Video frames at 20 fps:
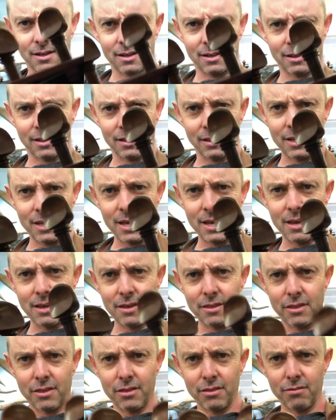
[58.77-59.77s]
Gliga
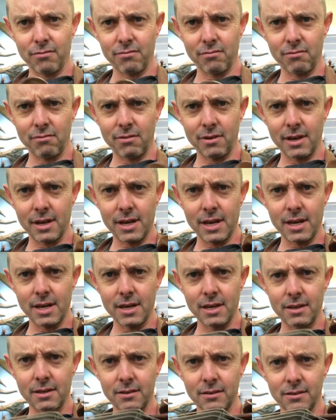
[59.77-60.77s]

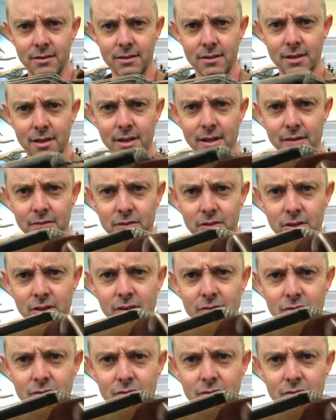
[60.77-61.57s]
3s have sort of